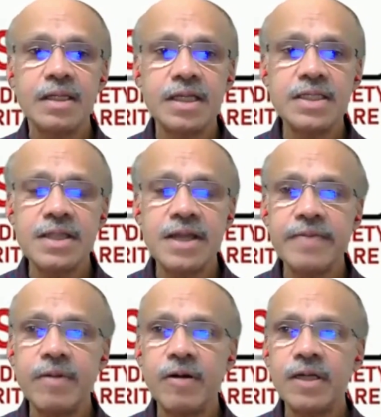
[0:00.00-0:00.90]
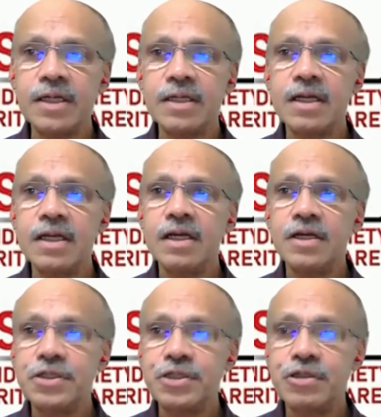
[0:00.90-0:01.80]
Just eyeballing
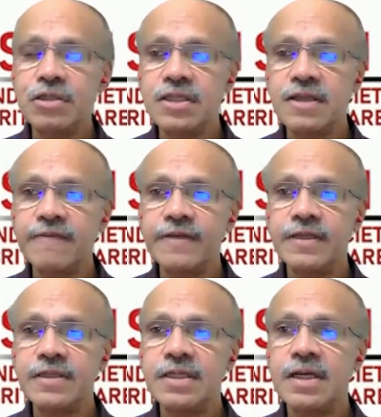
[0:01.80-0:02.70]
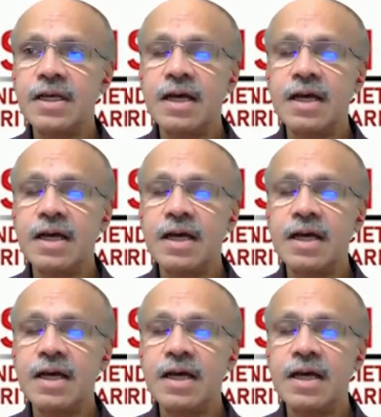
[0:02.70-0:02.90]
should suffice